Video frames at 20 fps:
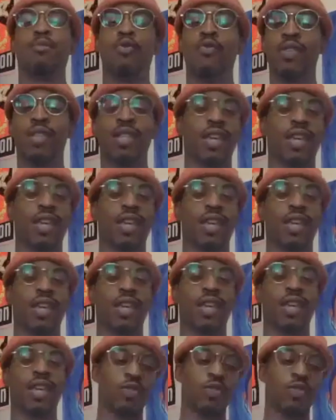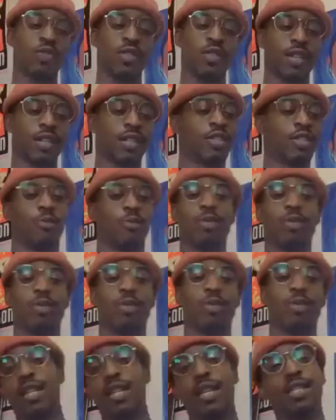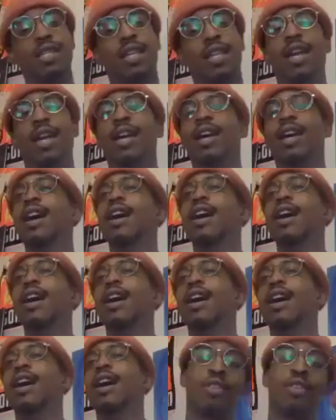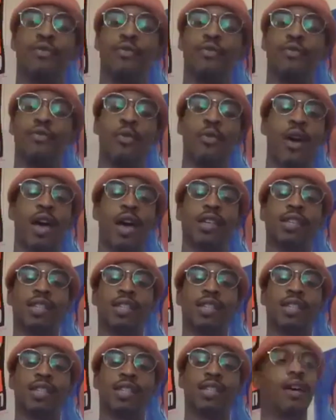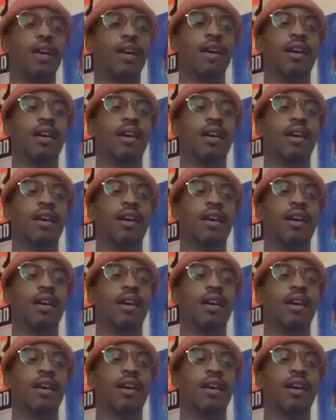movie, the characters, the music. It took place in Oakland. That's like up the street from where I stay,